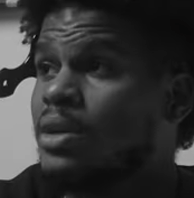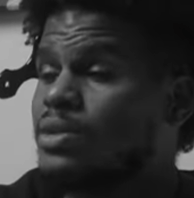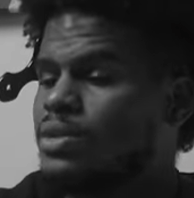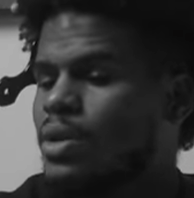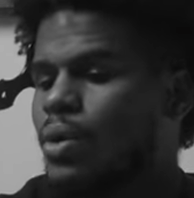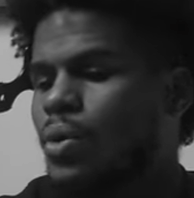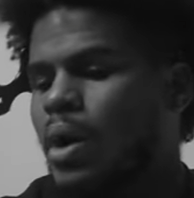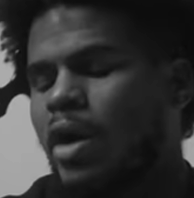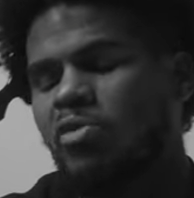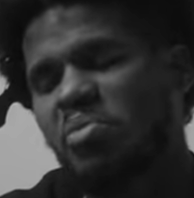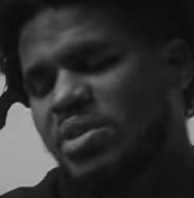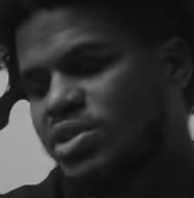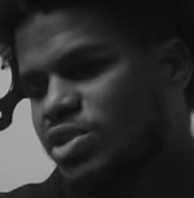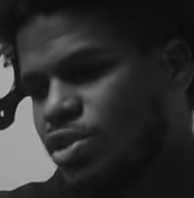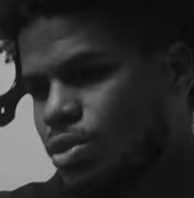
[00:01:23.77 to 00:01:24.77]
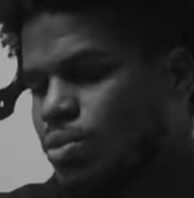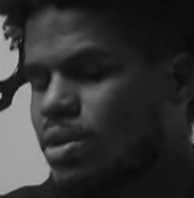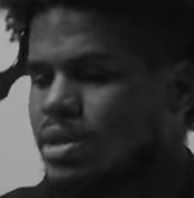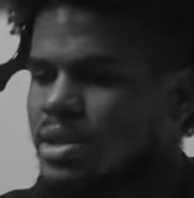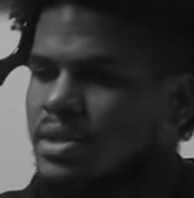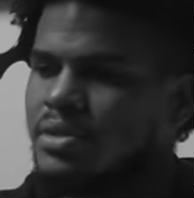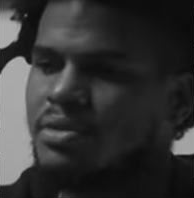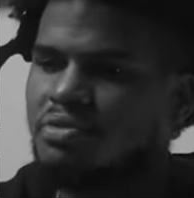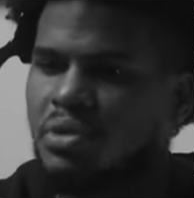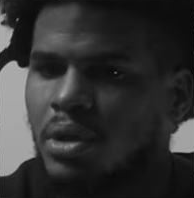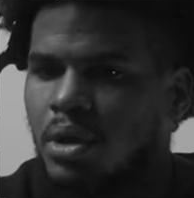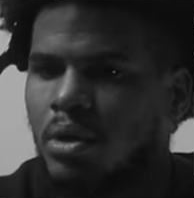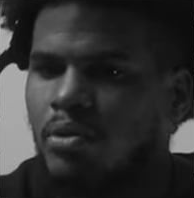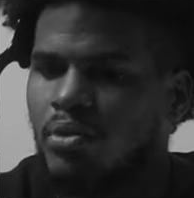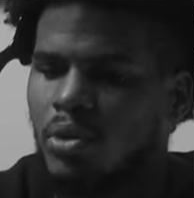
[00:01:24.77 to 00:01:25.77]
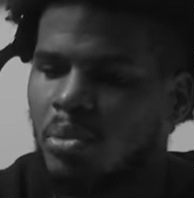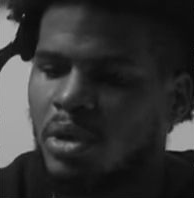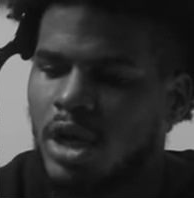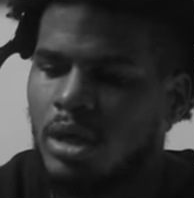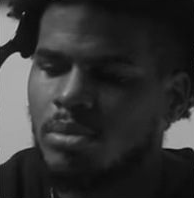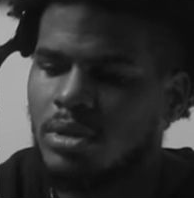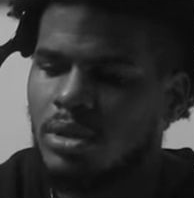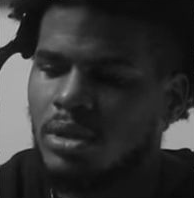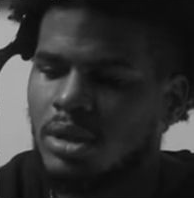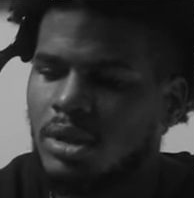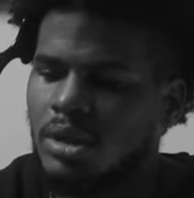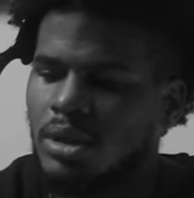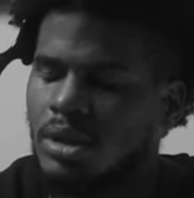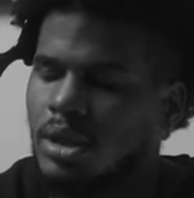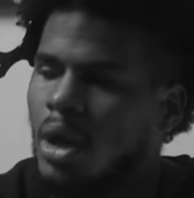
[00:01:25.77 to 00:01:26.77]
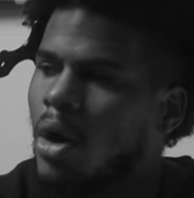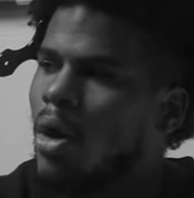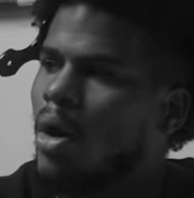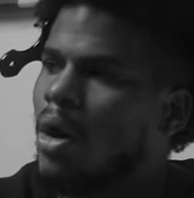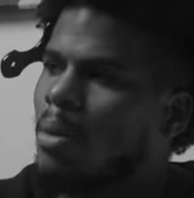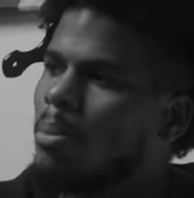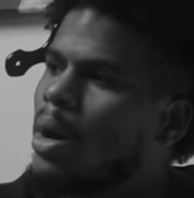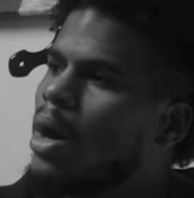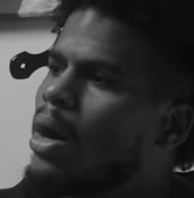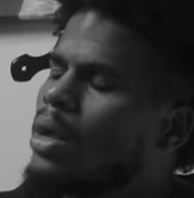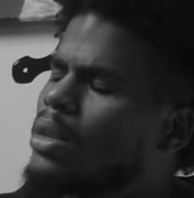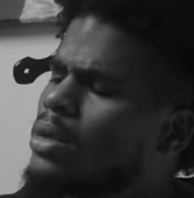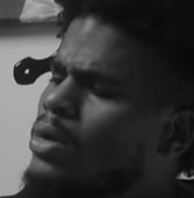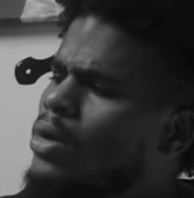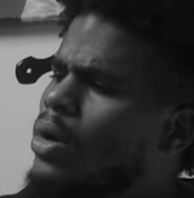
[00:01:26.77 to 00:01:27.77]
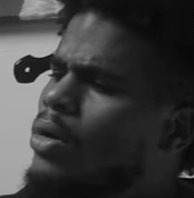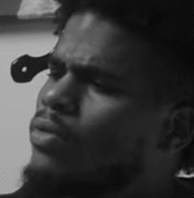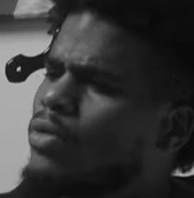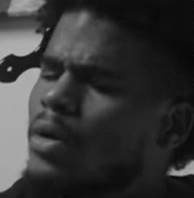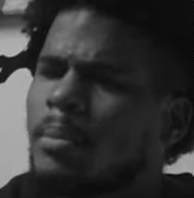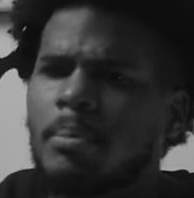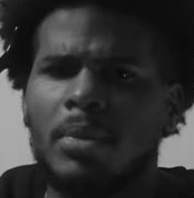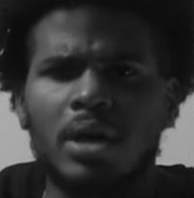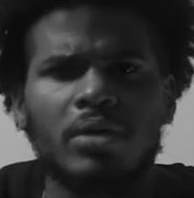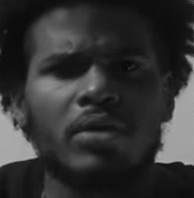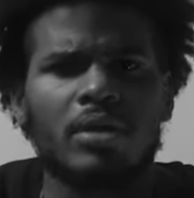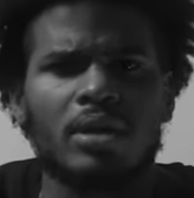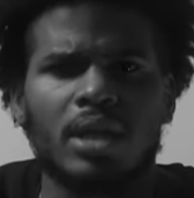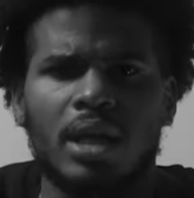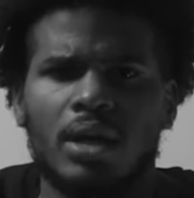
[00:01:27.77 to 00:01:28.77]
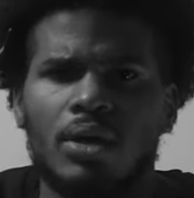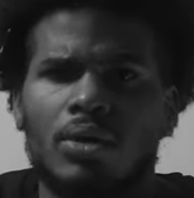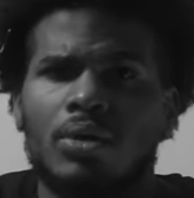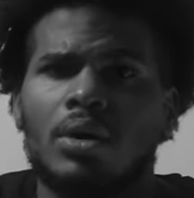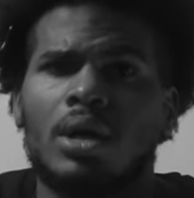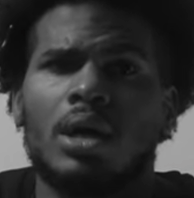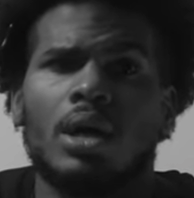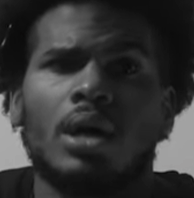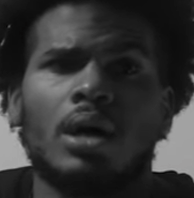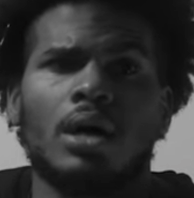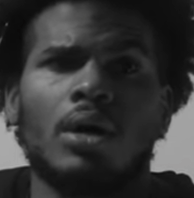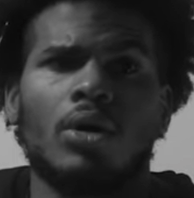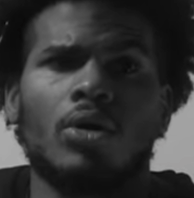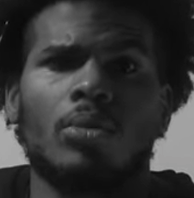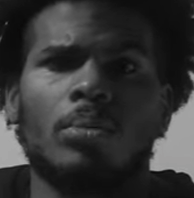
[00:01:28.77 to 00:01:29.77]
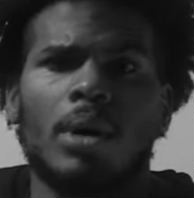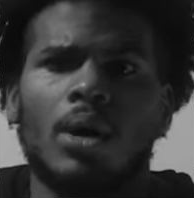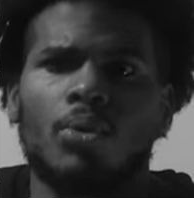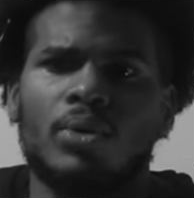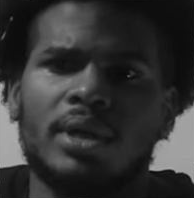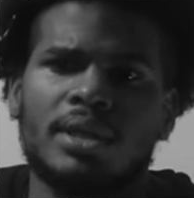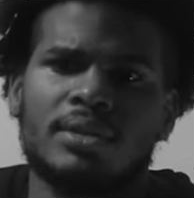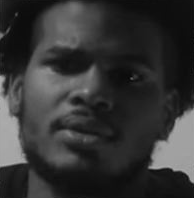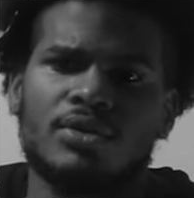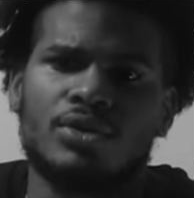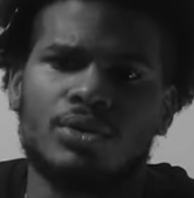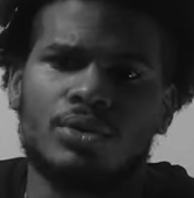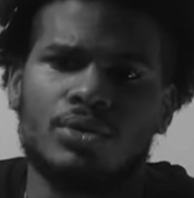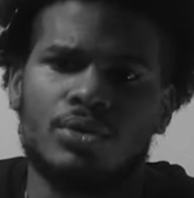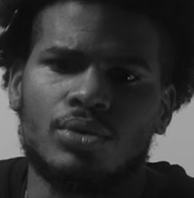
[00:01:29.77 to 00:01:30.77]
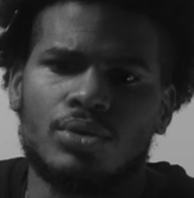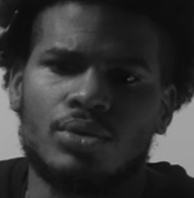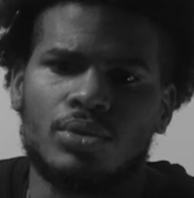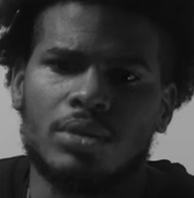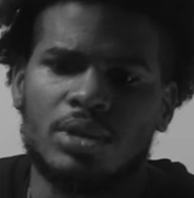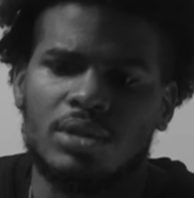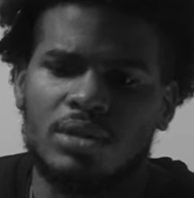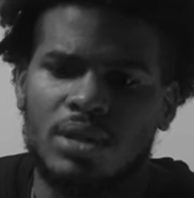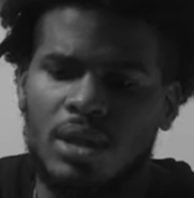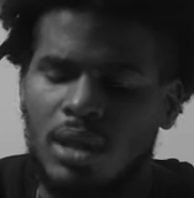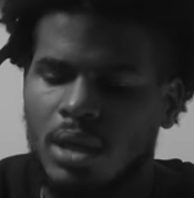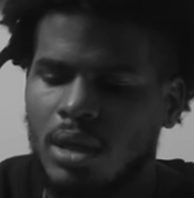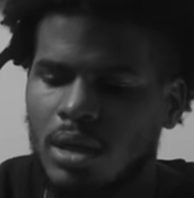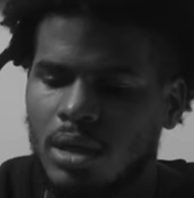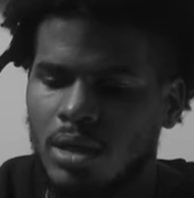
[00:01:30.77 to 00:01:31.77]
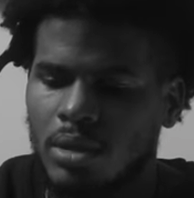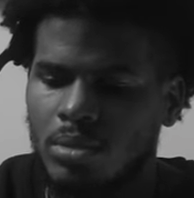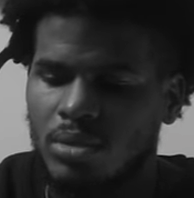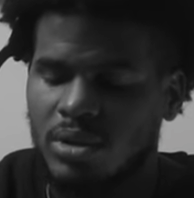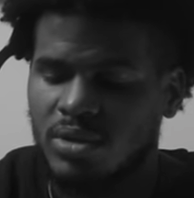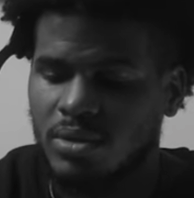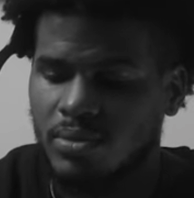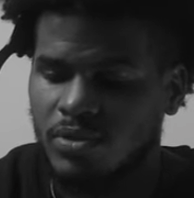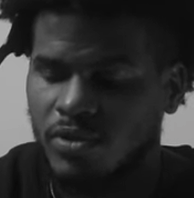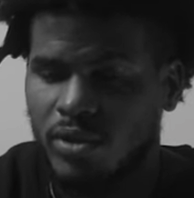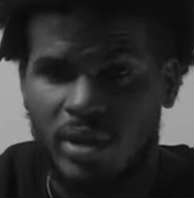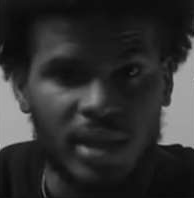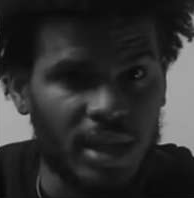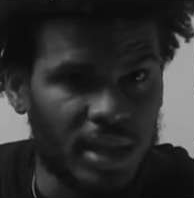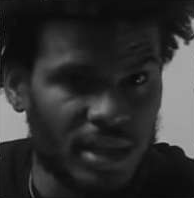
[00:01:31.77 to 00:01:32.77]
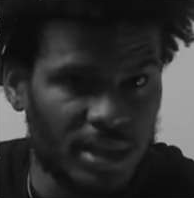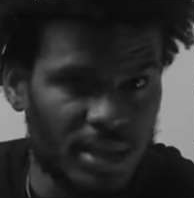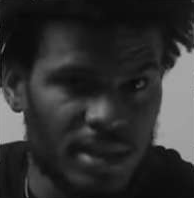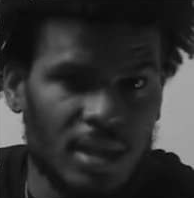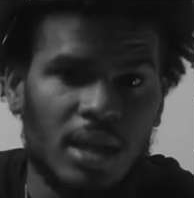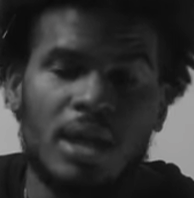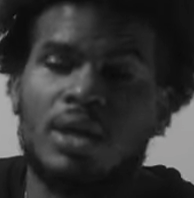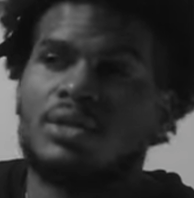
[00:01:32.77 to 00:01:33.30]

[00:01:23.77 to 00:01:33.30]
So I've been shooting this film for probably about a little over a month now. Um, I went to this club with some friends.